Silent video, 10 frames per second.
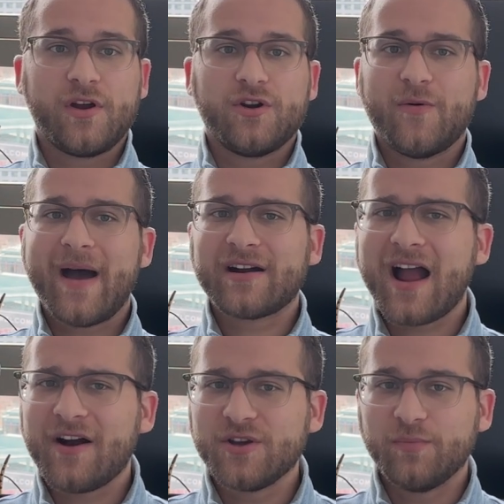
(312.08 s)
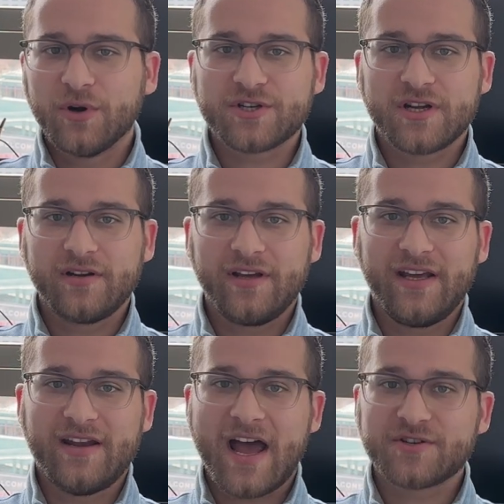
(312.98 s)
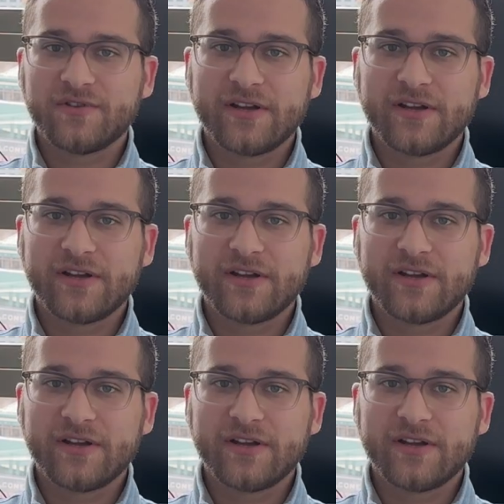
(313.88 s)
No matter how you push it, it naturally